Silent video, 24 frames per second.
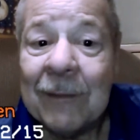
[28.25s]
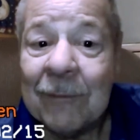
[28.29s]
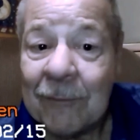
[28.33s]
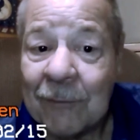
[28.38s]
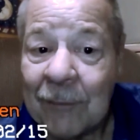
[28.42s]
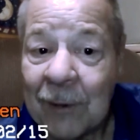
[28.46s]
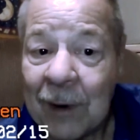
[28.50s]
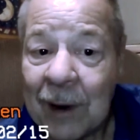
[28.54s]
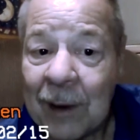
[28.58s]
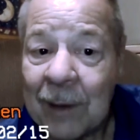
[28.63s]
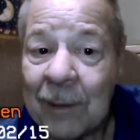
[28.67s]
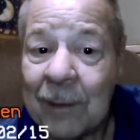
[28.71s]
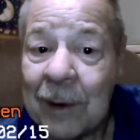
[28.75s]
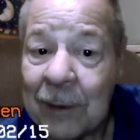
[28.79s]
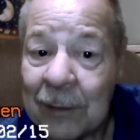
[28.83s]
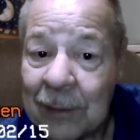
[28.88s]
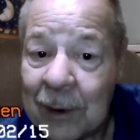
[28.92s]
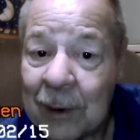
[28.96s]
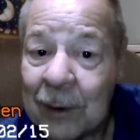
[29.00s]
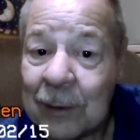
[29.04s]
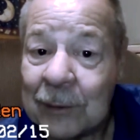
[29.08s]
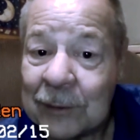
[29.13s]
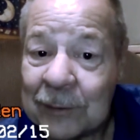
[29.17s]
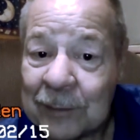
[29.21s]
from
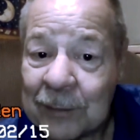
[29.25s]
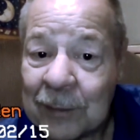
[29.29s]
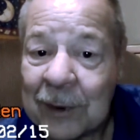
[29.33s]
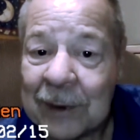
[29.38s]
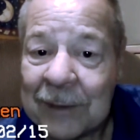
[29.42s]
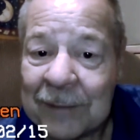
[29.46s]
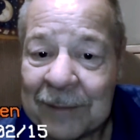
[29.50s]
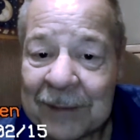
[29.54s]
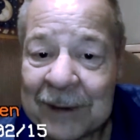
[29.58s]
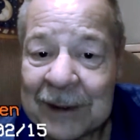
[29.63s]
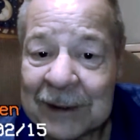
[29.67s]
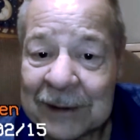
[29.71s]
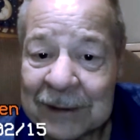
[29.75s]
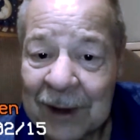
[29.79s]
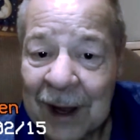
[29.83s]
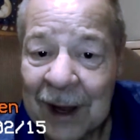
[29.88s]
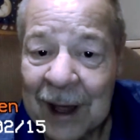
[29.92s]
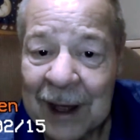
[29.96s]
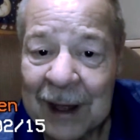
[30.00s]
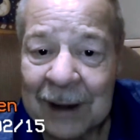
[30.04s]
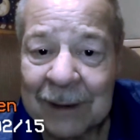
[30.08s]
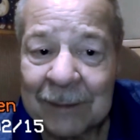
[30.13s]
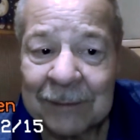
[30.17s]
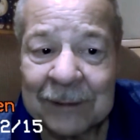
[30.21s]
those previous
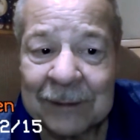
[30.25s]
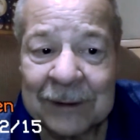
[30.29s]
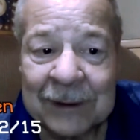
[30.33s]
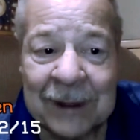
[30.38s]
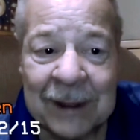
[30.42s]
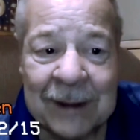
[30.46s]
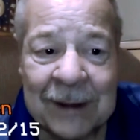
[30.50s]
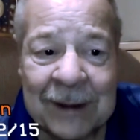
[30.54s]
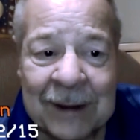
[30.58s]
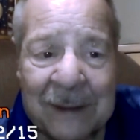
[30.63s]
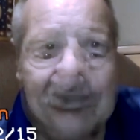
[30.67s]
lives.